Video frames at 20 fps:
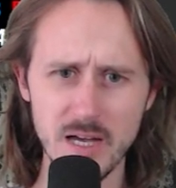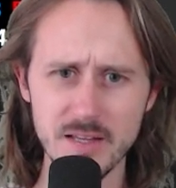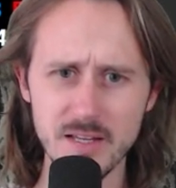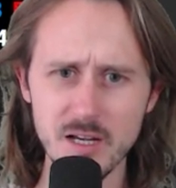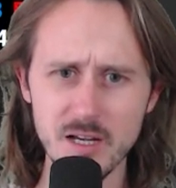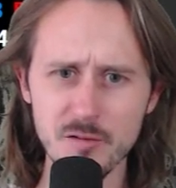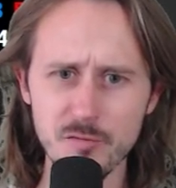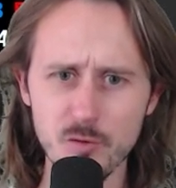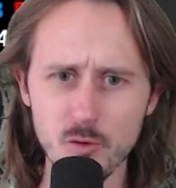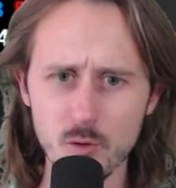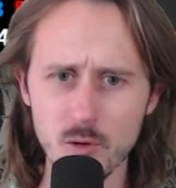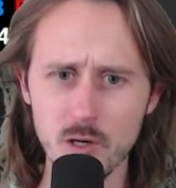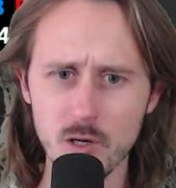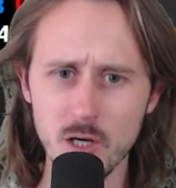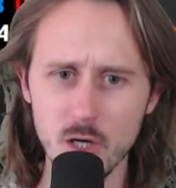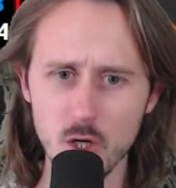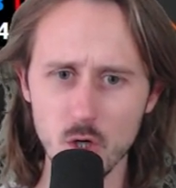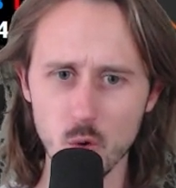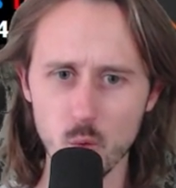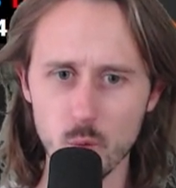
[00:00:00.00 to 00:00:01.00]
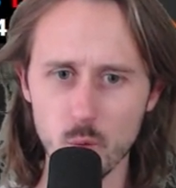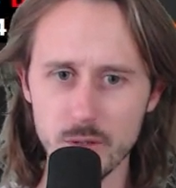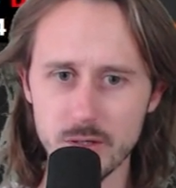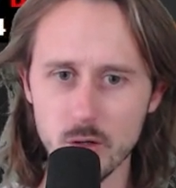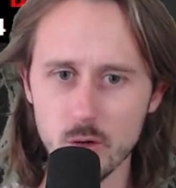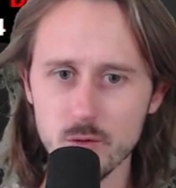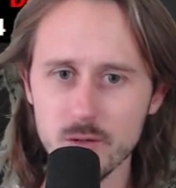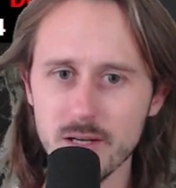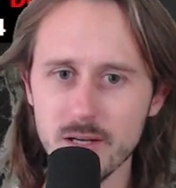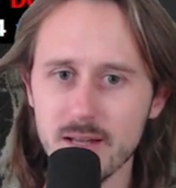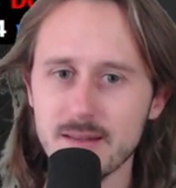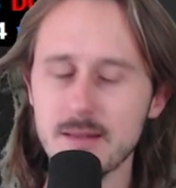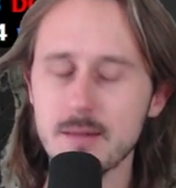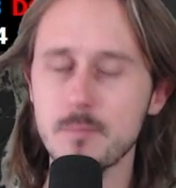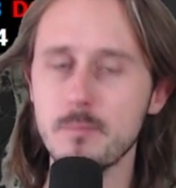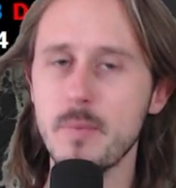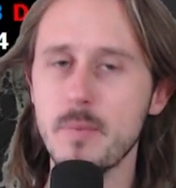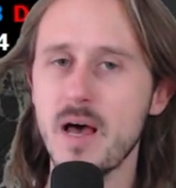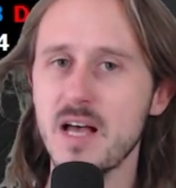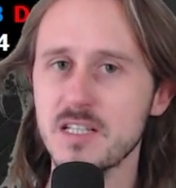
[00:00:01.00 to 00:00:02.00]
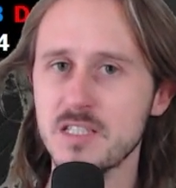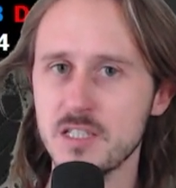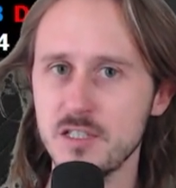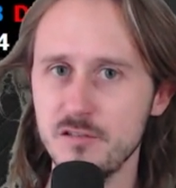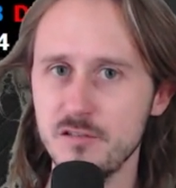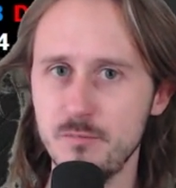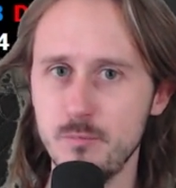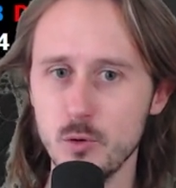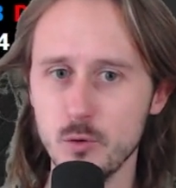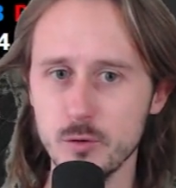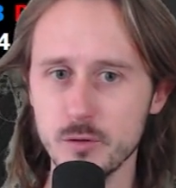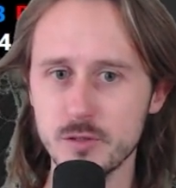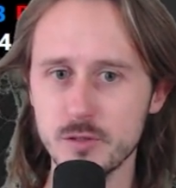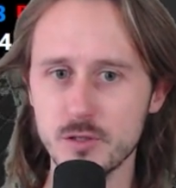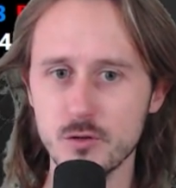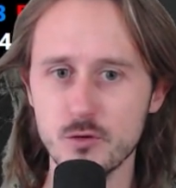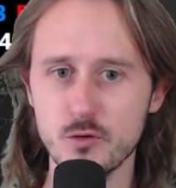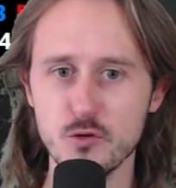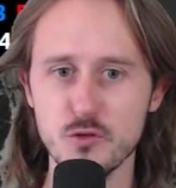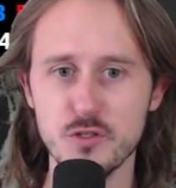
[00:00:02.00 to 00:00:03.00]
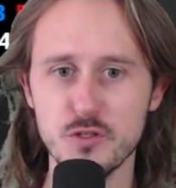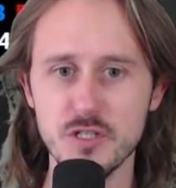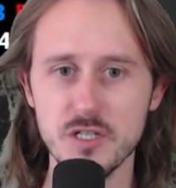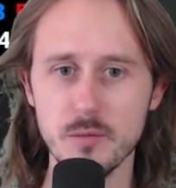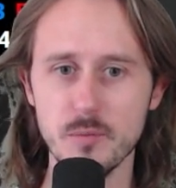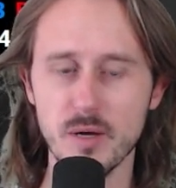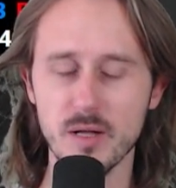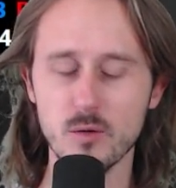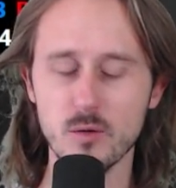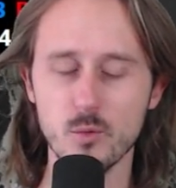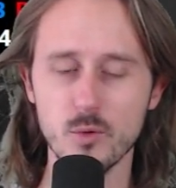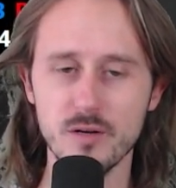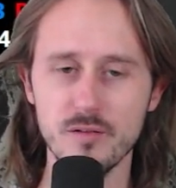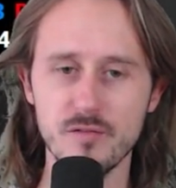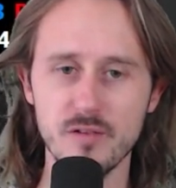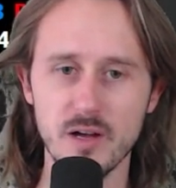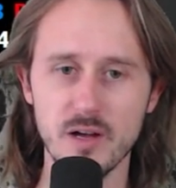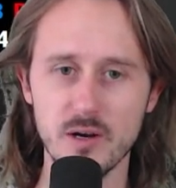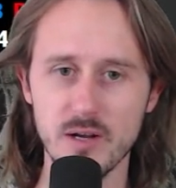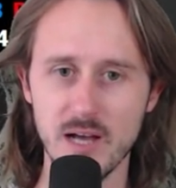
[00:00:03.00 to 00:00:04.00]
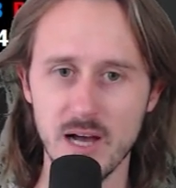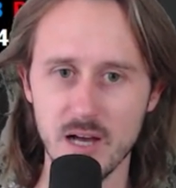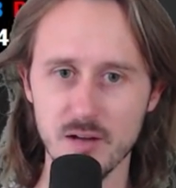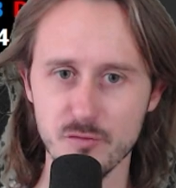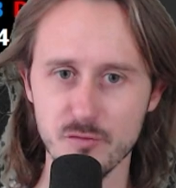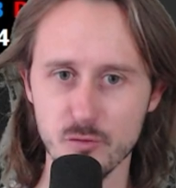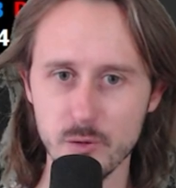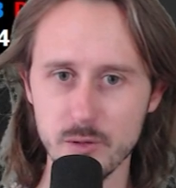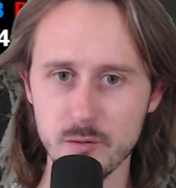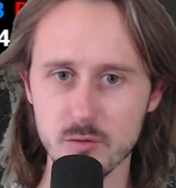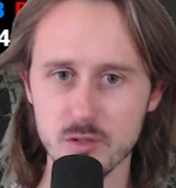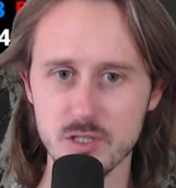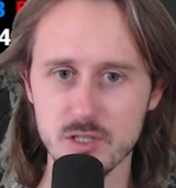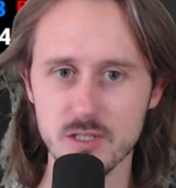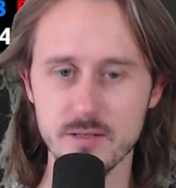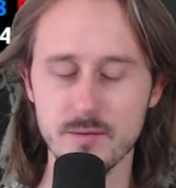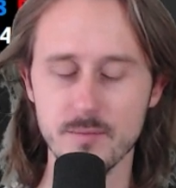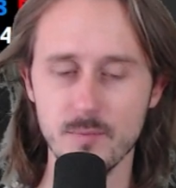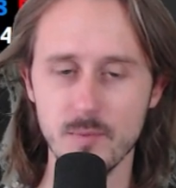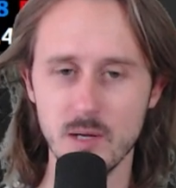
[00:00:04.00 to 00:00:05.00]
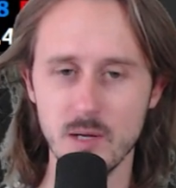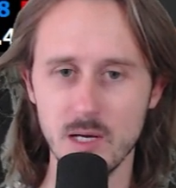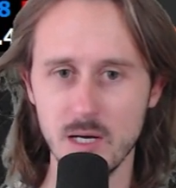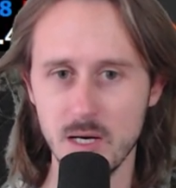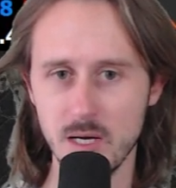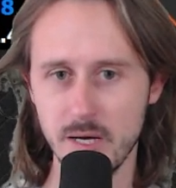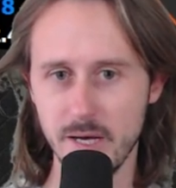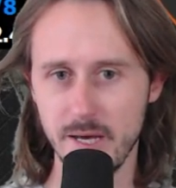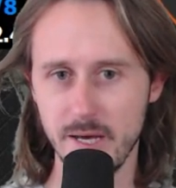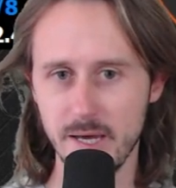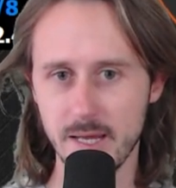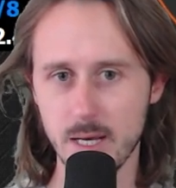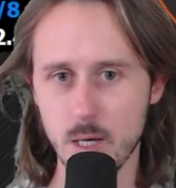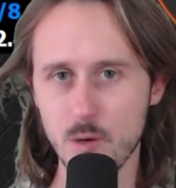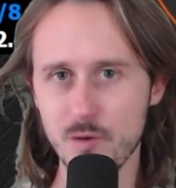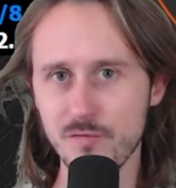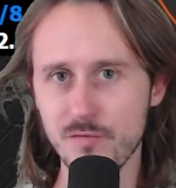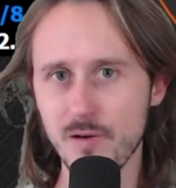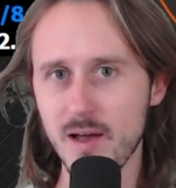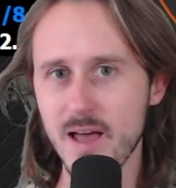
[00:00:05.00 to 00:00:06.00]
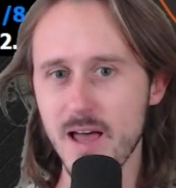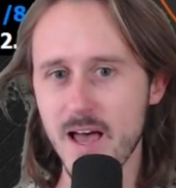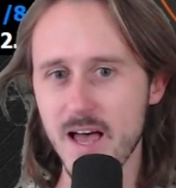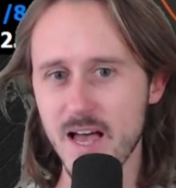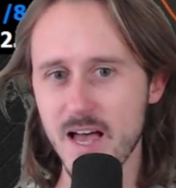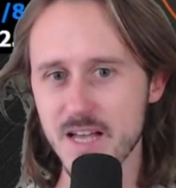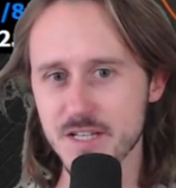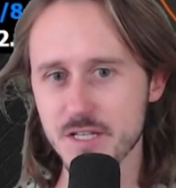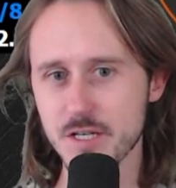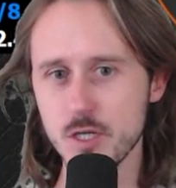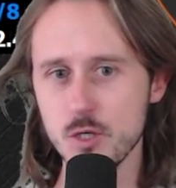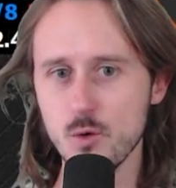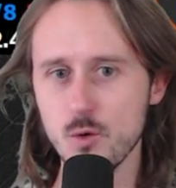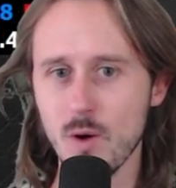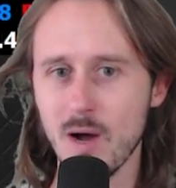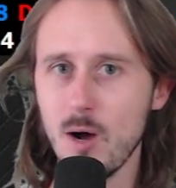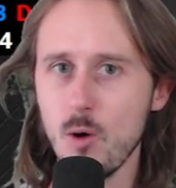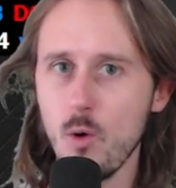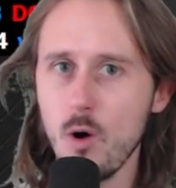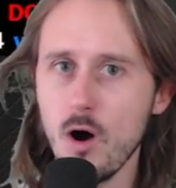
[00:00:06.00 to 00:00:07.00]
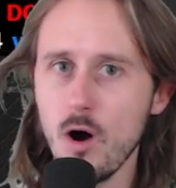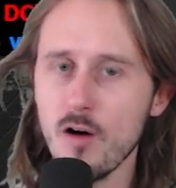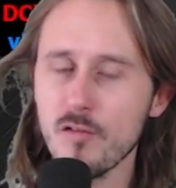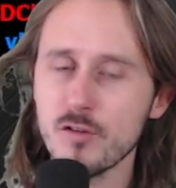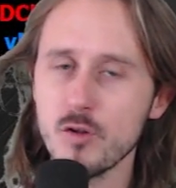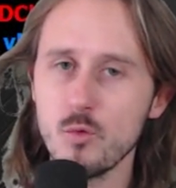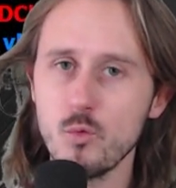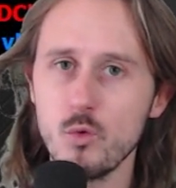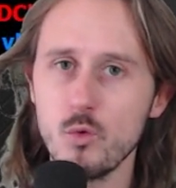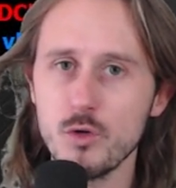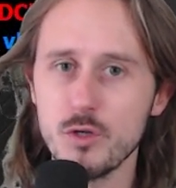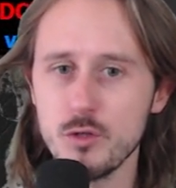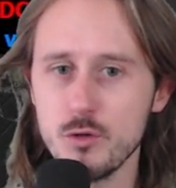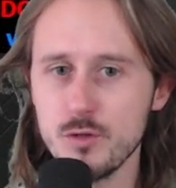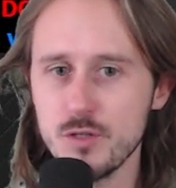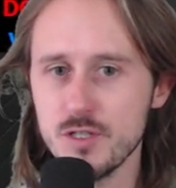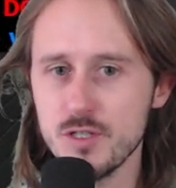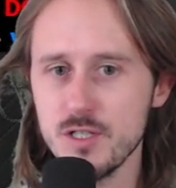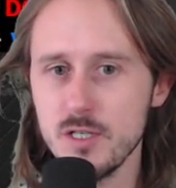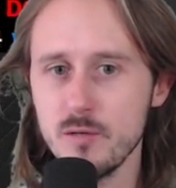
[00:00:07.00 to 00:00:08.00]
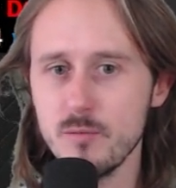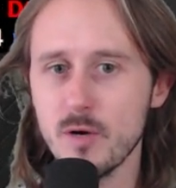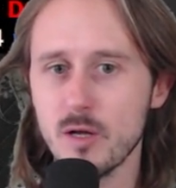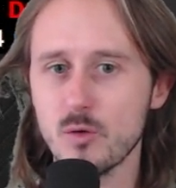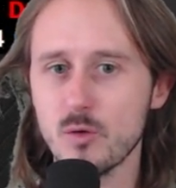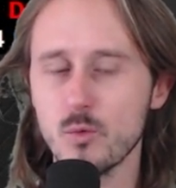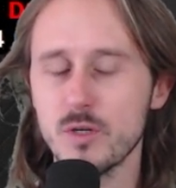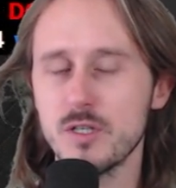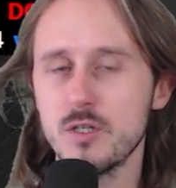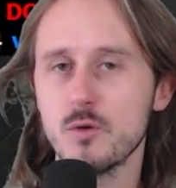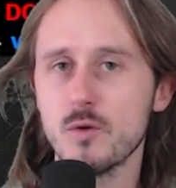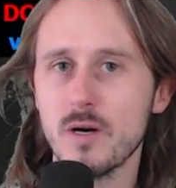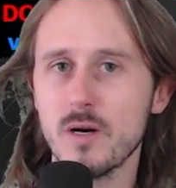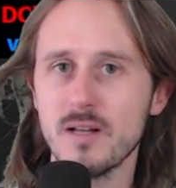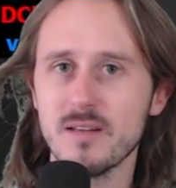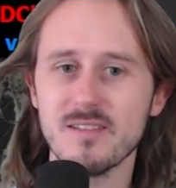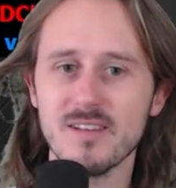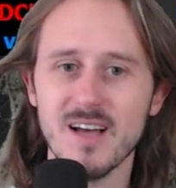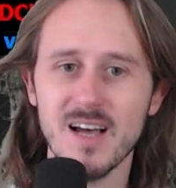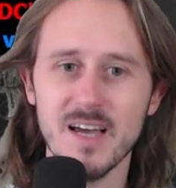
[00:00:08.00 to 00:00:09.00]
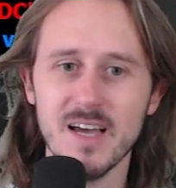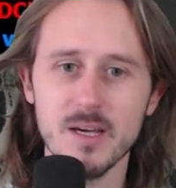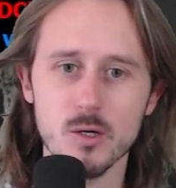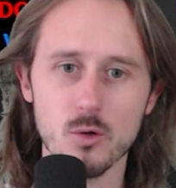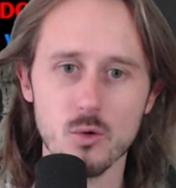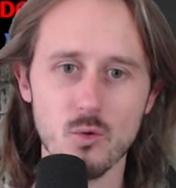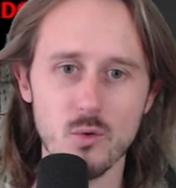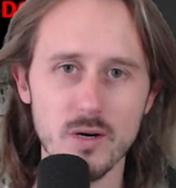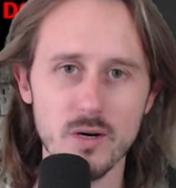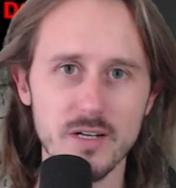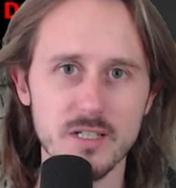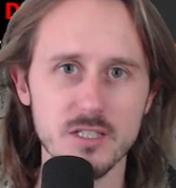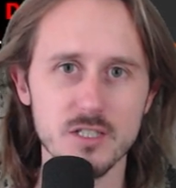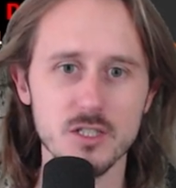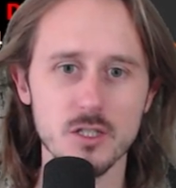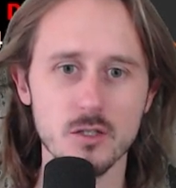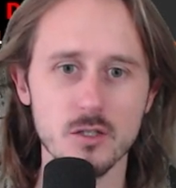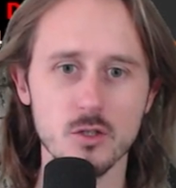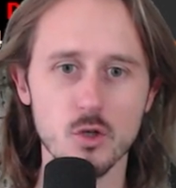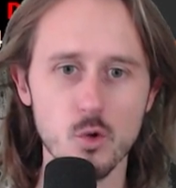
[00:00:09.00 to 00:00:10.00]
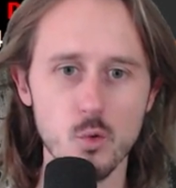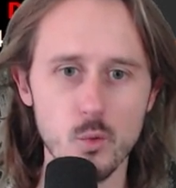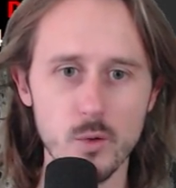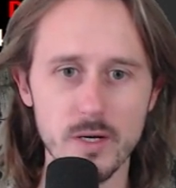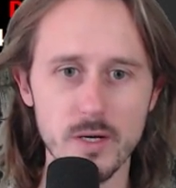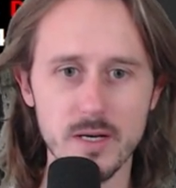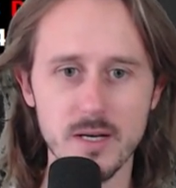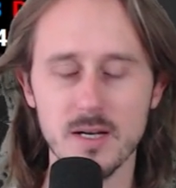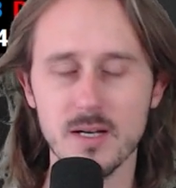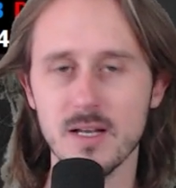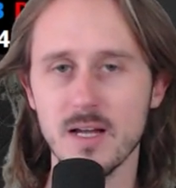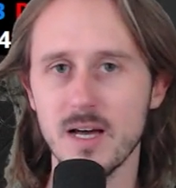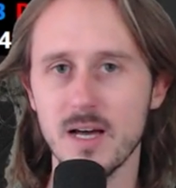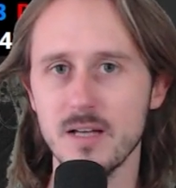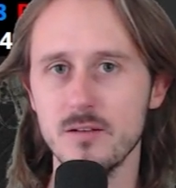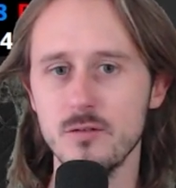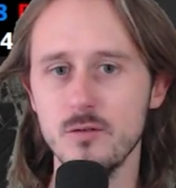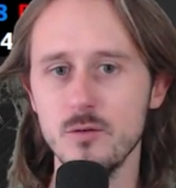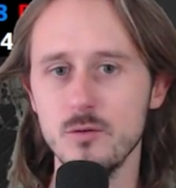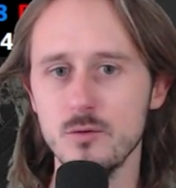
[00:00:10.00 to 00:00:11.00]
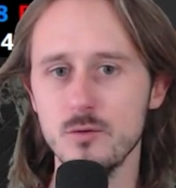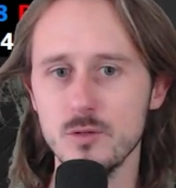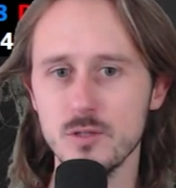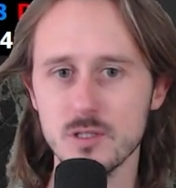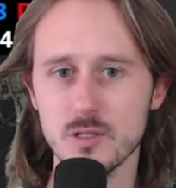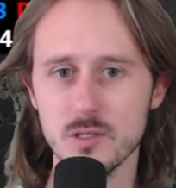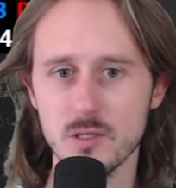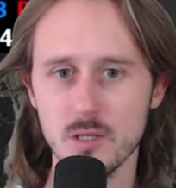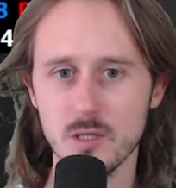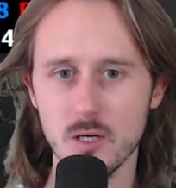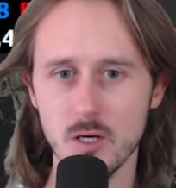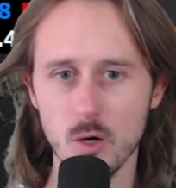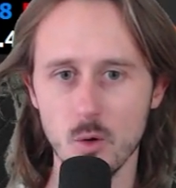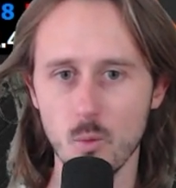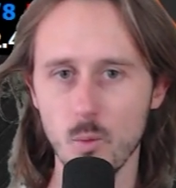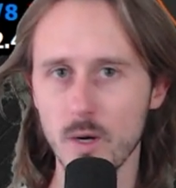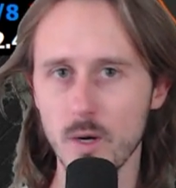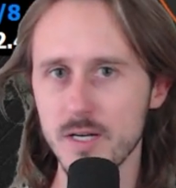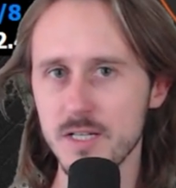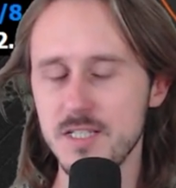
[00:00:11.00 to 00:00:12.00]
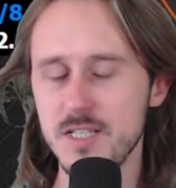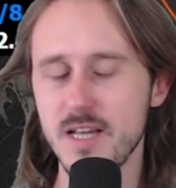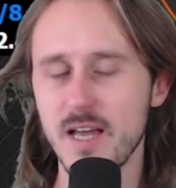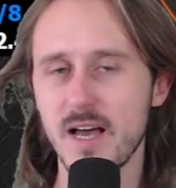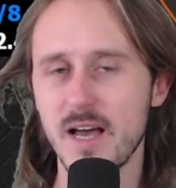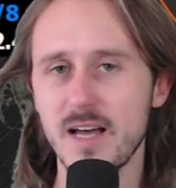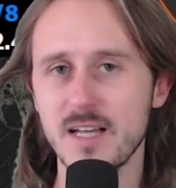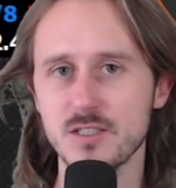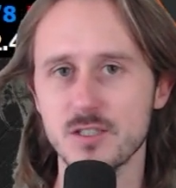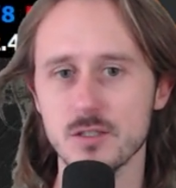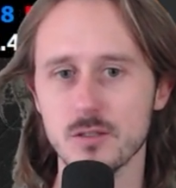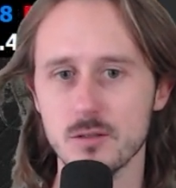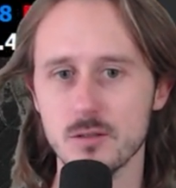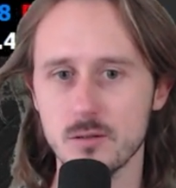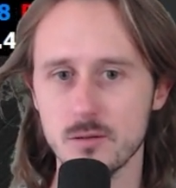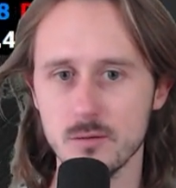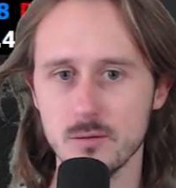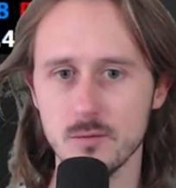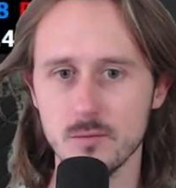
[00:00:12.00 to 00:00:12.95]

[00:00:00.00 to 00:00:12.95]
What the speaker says: And therefore, we don't get that massive boost to c-bet with a very high frequency. Now, if I ask you how often would you c-bet with your entire range on Queen 9 deuce, what is the answer?